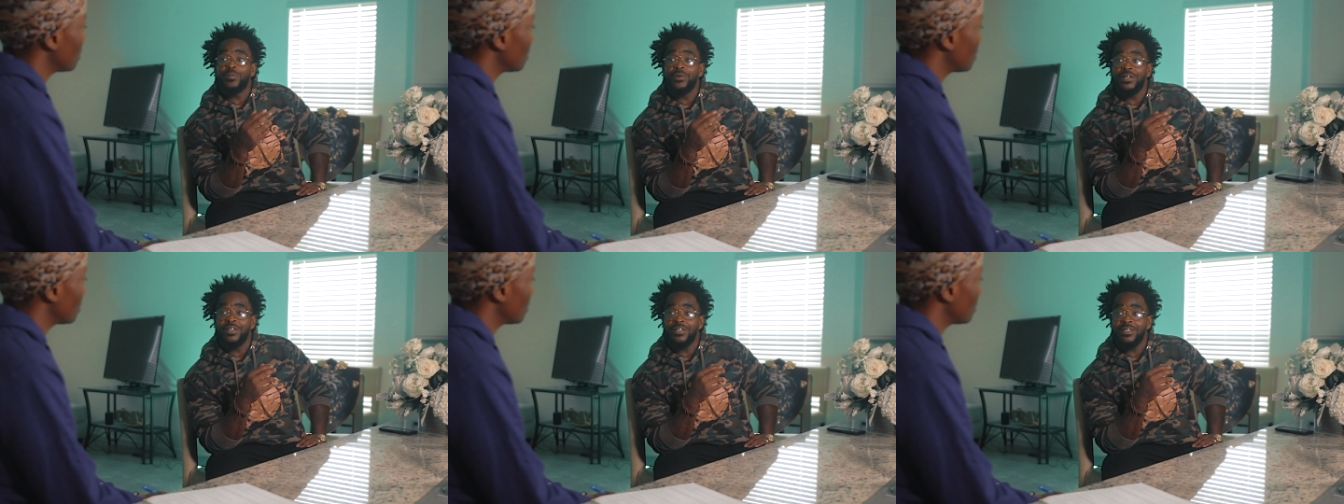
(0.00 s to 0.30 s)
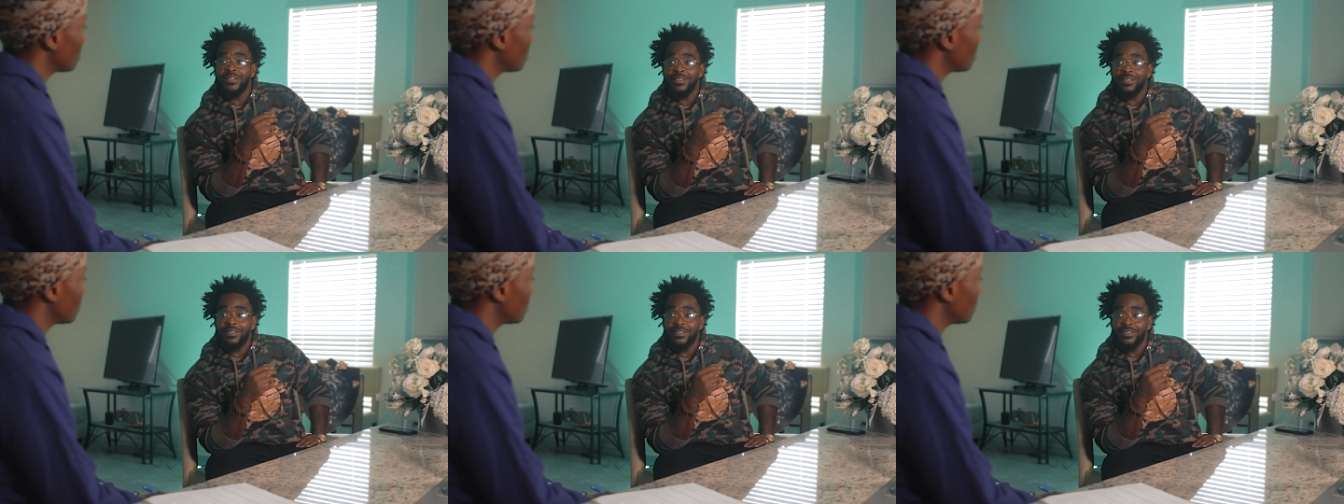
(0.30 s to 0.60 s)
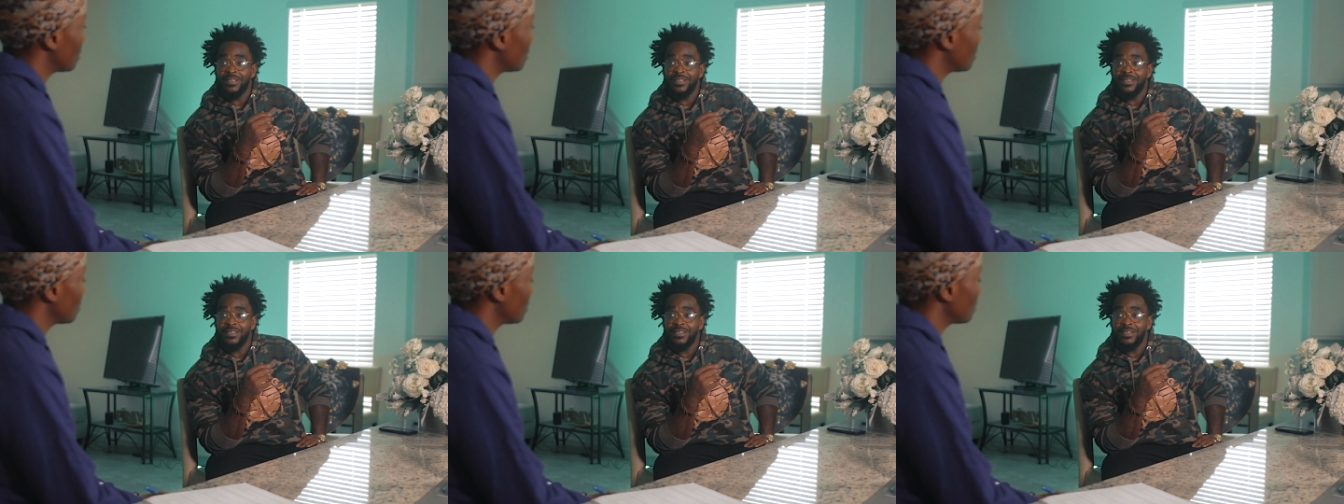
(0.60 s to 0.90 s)
upon.
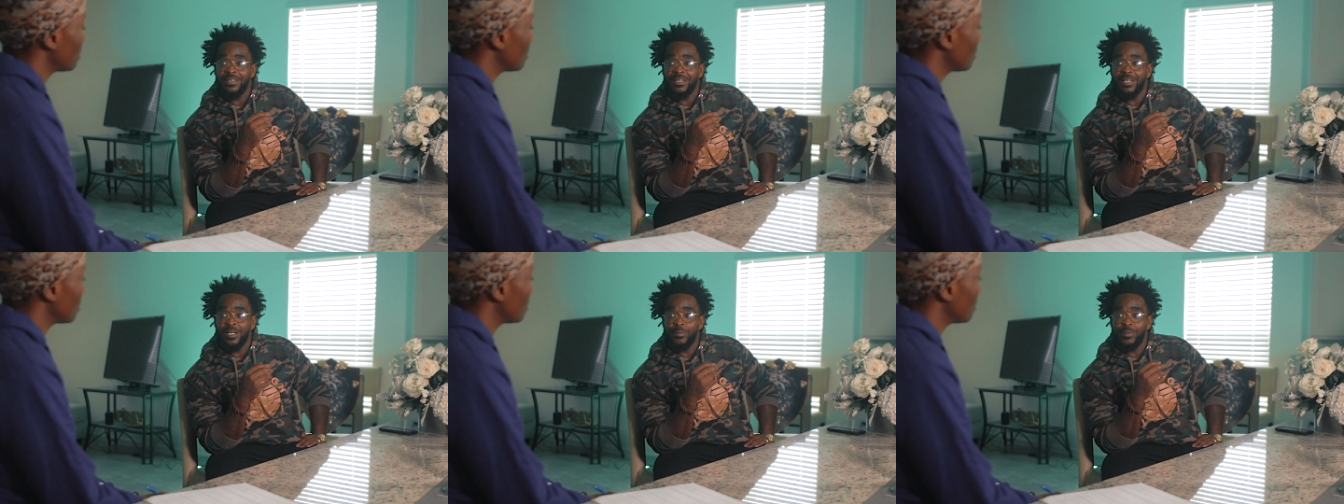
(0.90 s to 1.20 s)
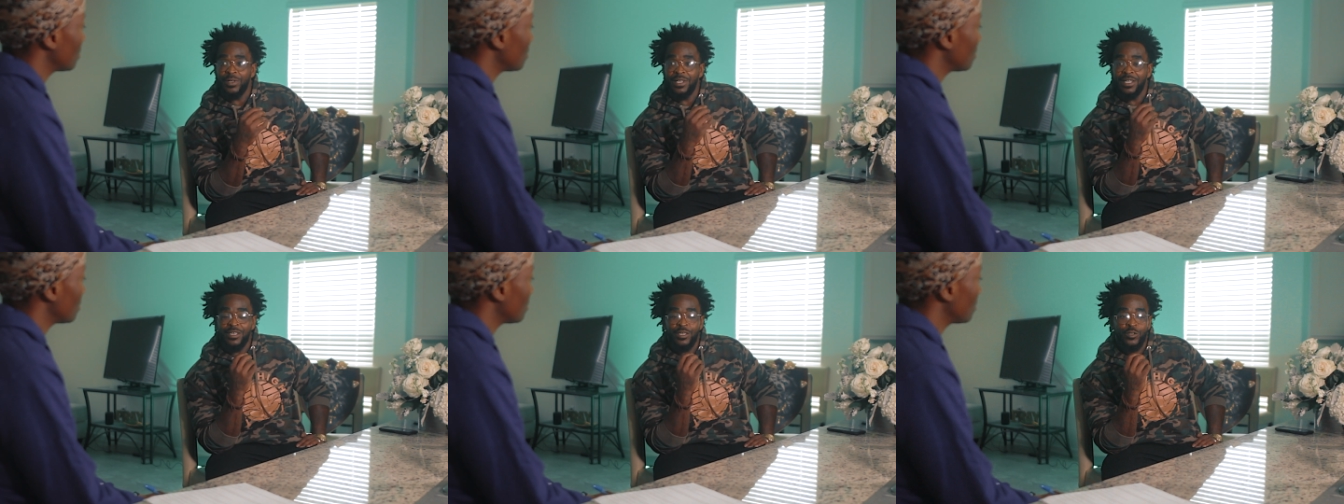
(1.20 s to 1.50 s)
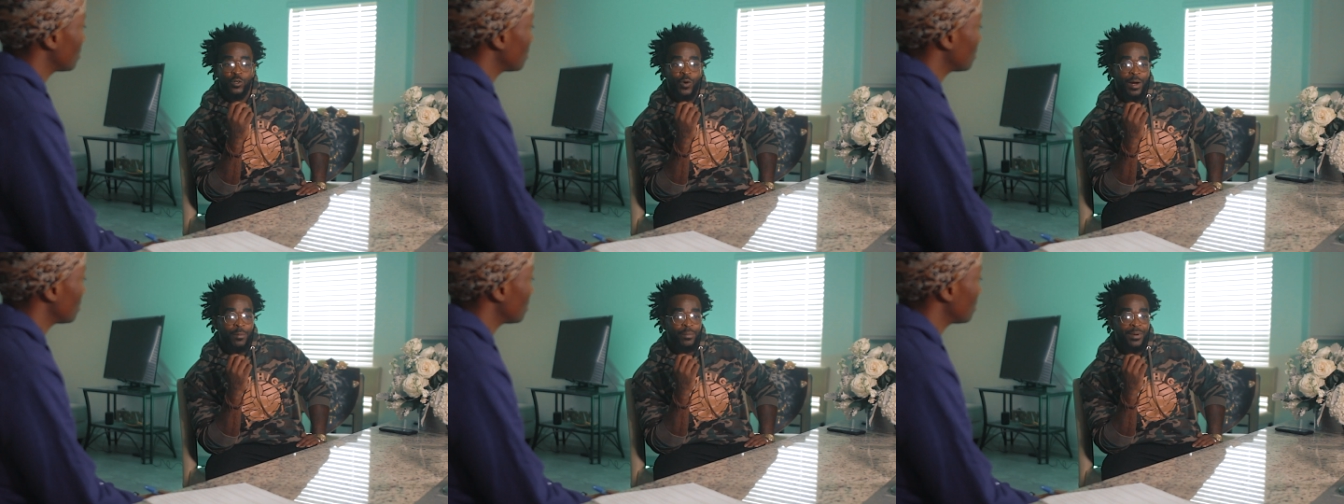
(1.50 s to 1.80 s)
You know what I mean?
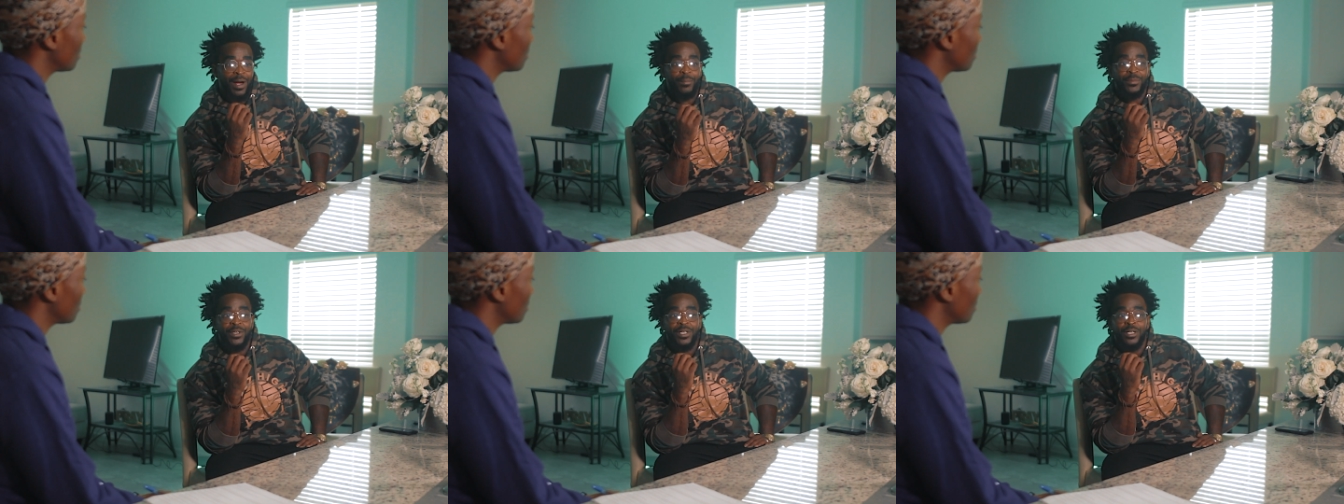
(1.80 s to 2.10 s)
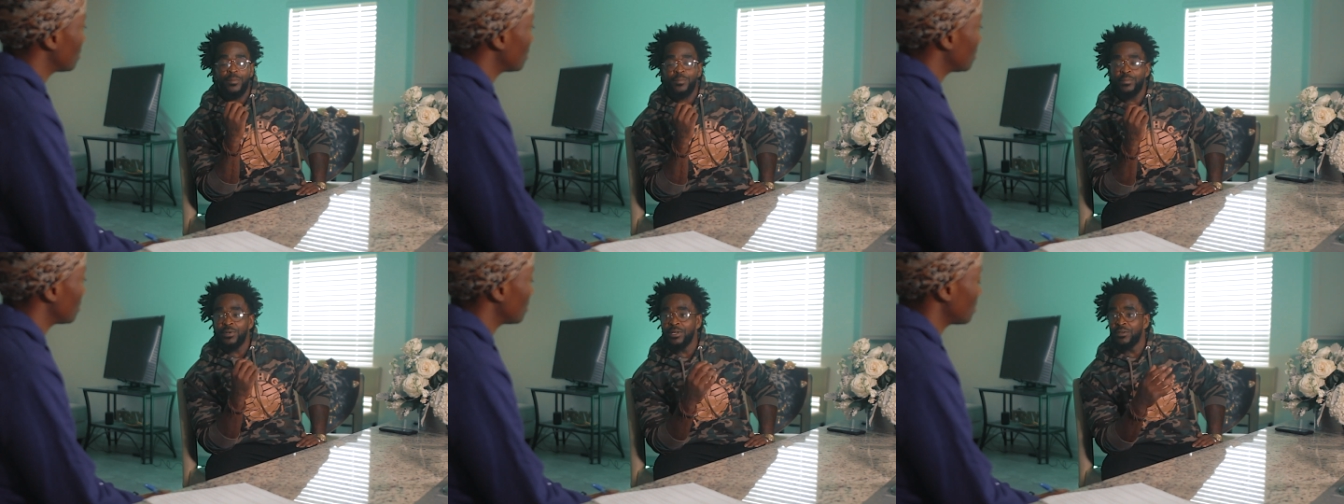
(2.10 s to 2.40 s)
So I'm, I'm the